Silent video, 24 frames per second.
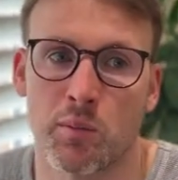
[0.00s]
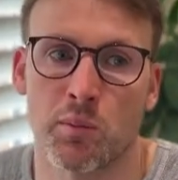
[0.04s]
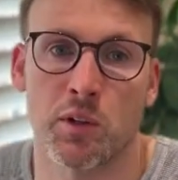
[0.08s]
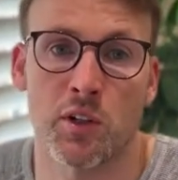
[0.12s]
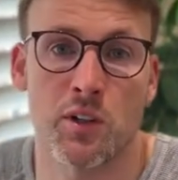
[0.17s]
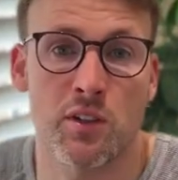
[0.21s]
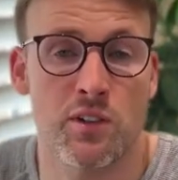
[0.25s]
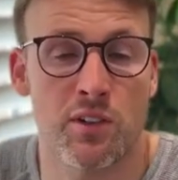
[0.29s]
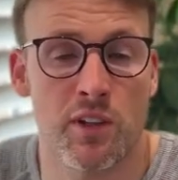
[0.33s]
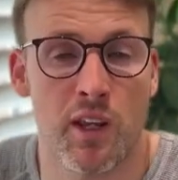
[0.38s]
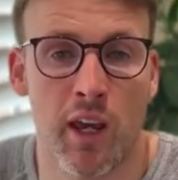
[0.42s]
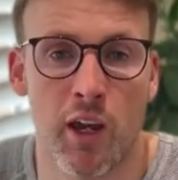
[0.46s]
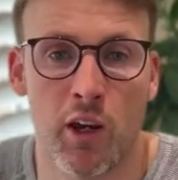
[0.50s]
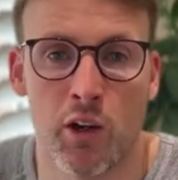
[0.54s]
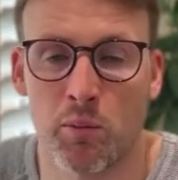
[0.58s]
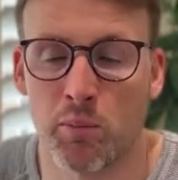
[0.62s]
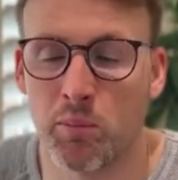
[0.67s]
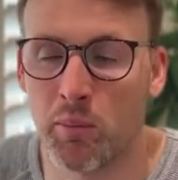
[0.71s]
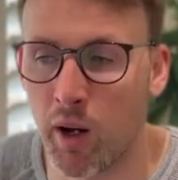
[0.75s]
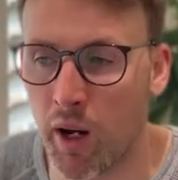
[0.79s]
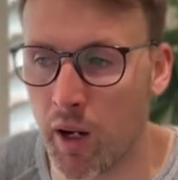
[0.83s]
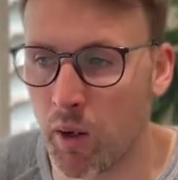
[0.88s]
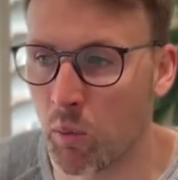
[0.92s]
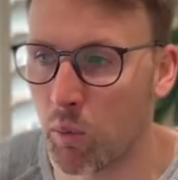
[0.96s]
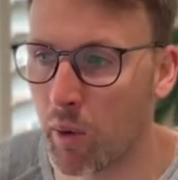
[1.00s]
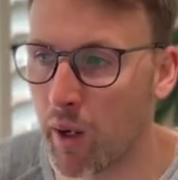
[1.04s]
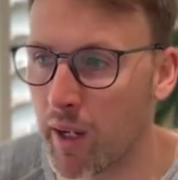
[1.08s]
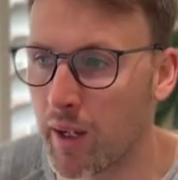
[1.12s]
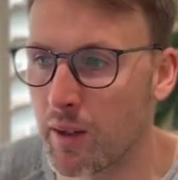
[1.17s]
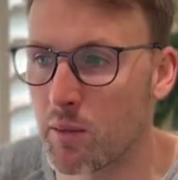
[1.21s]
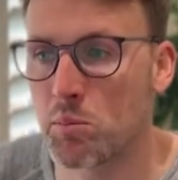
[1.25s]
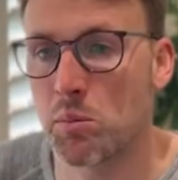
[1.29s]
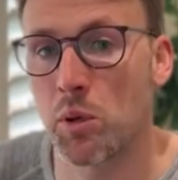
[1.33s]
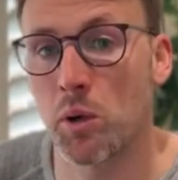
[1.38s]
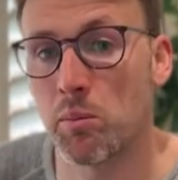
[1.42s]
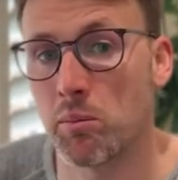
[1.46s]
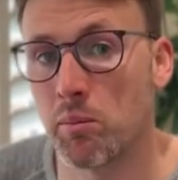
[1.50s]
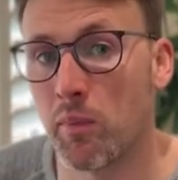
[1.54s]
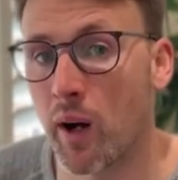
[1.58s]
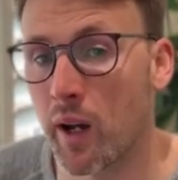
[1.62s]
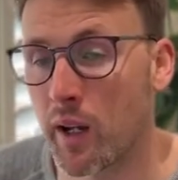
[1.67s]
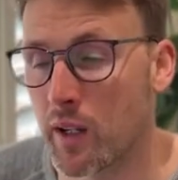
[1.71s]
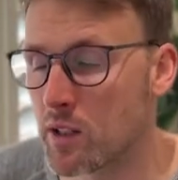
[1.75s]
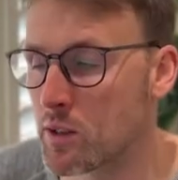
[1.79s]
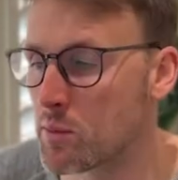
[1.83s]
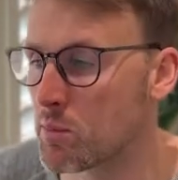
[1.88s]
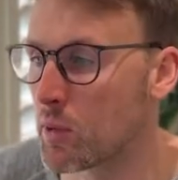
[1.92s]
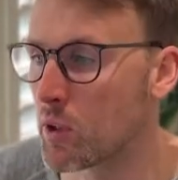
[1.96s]
I'm going to say it in my way, put
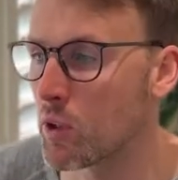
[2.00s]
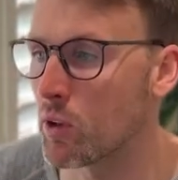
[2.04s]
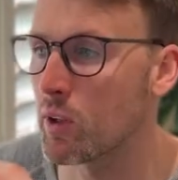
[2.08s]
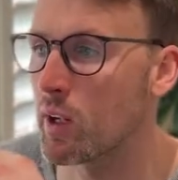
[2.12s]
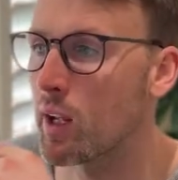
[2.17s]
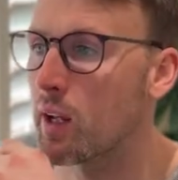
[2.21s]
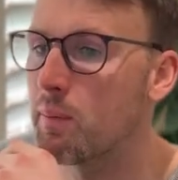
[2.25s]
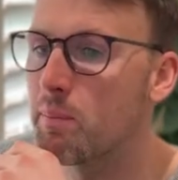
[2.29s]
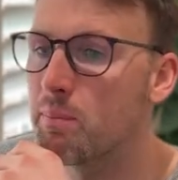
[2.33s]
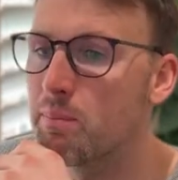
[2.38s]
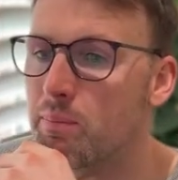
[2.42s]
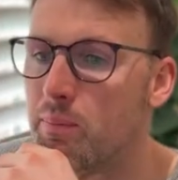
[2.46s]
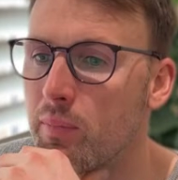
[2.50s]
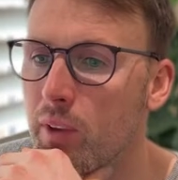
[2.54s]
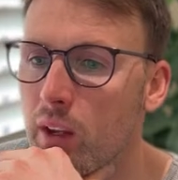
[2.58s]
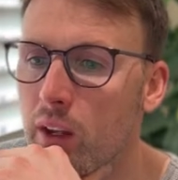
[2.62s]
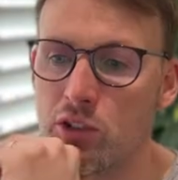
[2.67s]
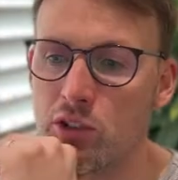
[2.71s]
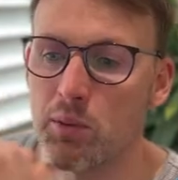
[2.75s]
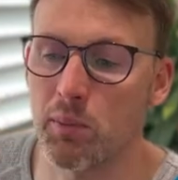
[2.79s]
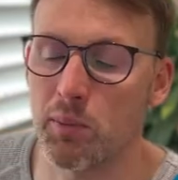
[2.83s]
my spin on it.